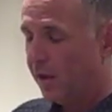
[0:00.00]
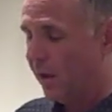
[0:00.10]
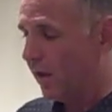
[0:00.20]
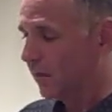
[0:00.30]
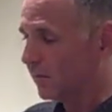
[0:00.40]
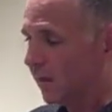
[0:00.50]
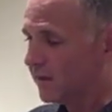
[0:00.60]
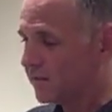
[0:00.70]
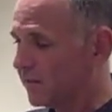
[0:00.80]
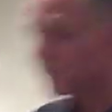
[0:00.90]
and get
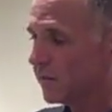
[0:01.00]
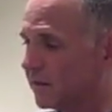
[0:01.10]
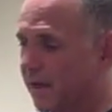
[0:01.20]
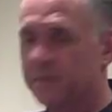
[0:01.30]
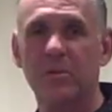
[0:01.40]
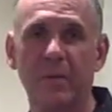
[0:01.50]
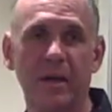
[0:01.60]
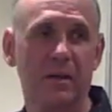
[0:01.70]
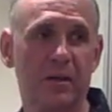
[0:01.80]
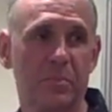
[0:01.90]
yourself a little label
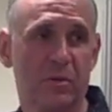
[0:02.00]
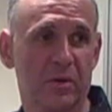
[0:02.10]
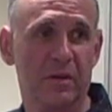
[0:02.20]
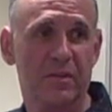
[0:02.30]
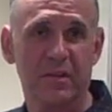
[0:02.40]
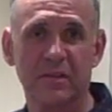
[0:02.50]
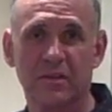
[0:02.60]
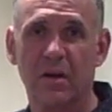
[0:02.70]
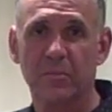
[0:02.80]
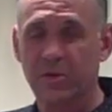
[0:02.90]
maker, put what your things
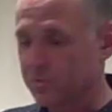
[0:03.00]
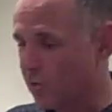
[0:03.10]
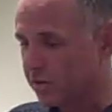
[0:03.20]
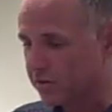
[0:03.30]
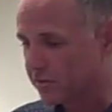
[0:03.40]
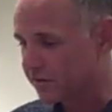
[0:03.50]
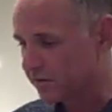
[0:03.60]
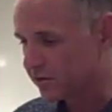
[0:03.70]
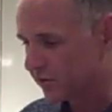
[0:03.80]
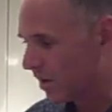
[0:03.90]
on, put them all in the
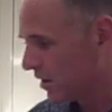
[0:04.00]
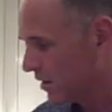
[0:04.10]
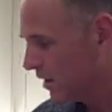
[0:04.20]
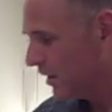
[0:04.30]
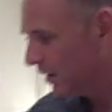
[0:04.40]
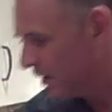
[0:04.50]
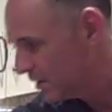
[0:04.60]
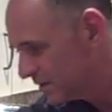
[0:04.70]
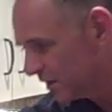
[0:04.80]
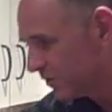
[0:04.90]
refrigerator, get
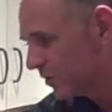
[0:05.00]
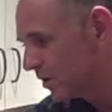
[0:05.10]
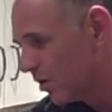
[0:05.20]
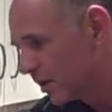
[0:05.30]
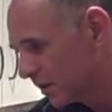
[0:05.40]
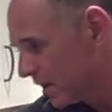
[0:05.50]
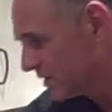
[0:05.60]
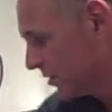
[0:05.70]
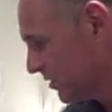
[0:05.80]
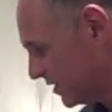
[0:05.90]
yourself real
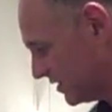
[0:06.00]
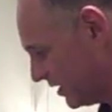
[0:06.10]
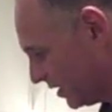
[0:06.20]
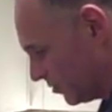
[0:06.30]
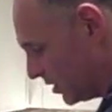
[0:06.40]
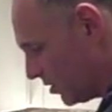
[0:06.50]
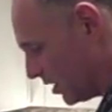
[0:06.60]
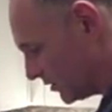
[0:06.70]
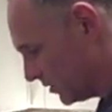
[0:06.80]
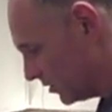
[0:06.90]
organized so it doesn't take real
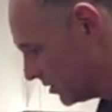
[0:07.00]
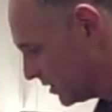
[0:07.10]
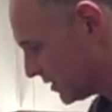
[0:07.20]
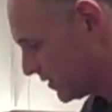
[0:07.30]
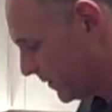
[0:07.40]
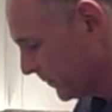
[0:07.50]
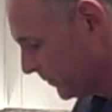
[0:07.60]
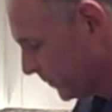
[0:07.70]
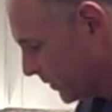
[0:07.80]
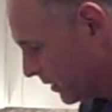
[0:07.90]
long to do this.
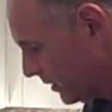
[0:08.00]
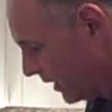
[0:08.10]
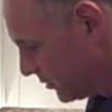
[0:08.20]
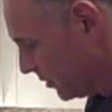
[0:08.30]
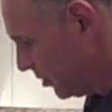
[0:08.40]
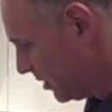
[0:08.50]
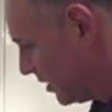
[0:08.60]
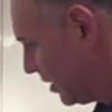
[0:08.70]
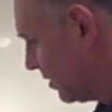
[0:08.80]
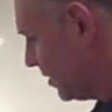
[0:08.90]
Next we put
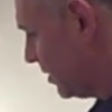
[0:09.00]
in a